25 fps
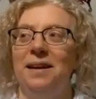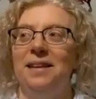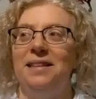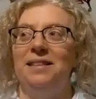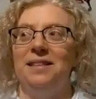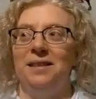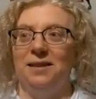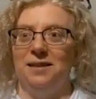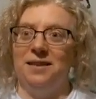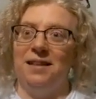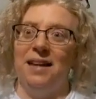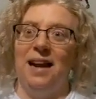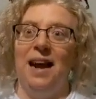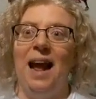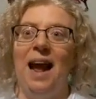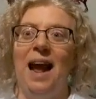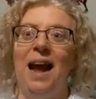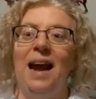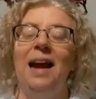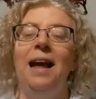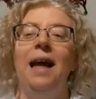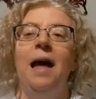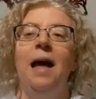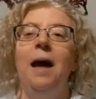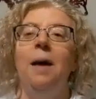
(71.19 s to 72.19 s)
until
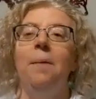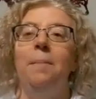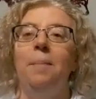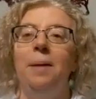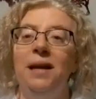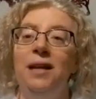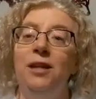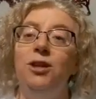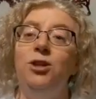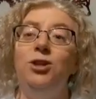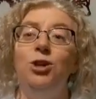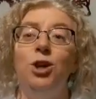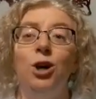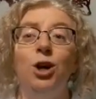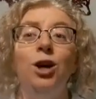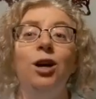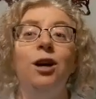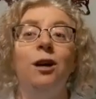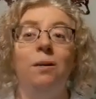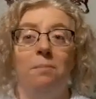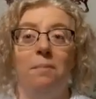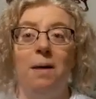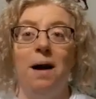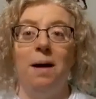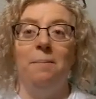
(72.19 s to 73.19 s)
today, but he
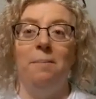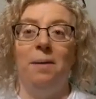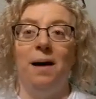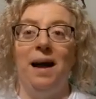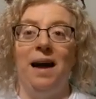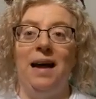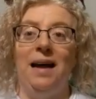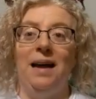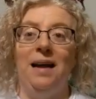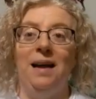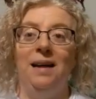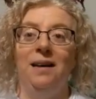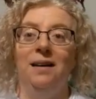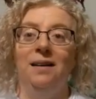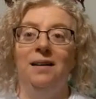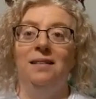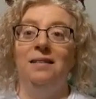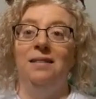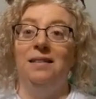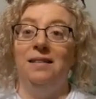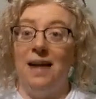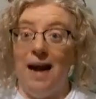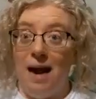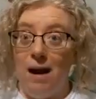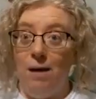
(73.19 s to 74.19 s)
took my bike
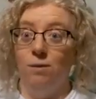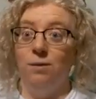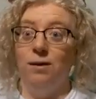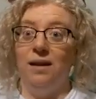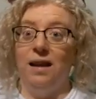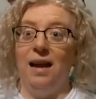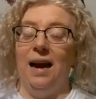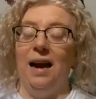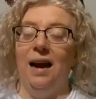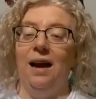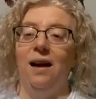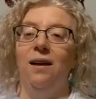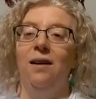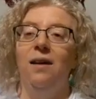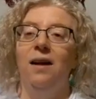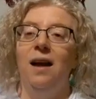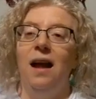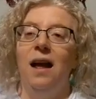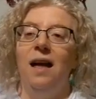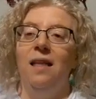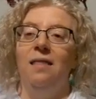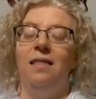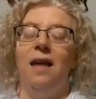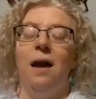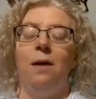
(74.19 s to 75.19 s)
down there.
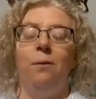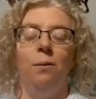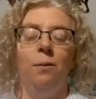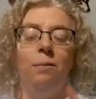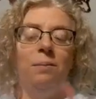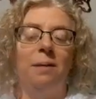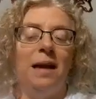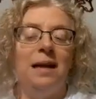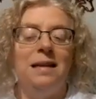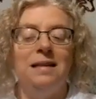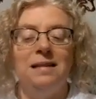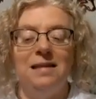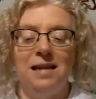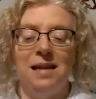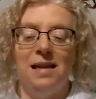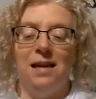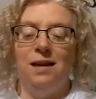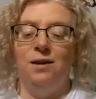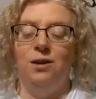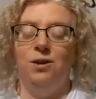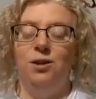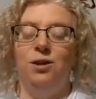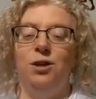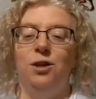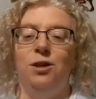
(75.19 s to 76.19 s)
They replaced the
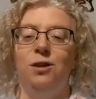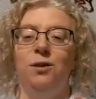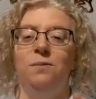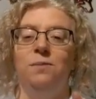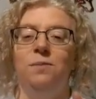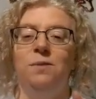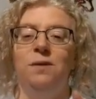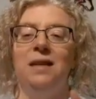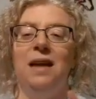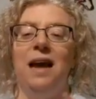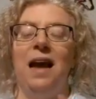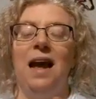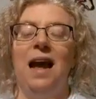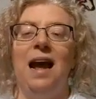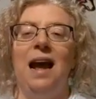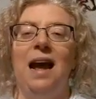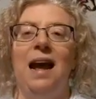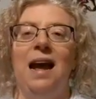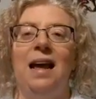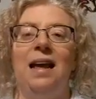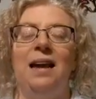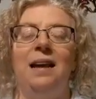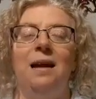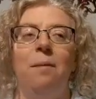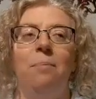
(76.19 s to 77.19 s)
inner tubes
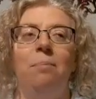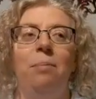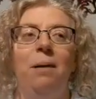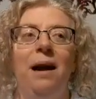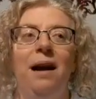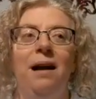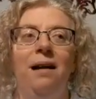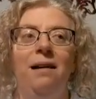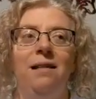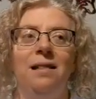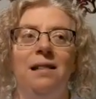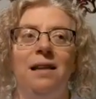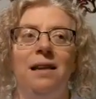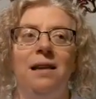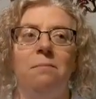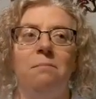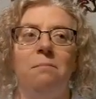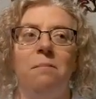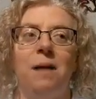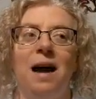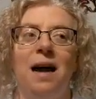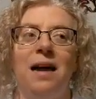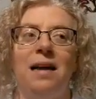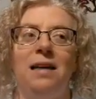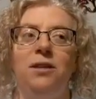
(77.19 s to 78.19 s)
and apparently
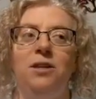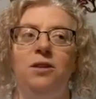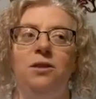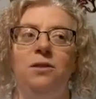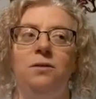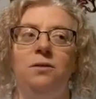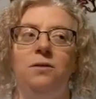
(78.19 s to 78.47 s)
my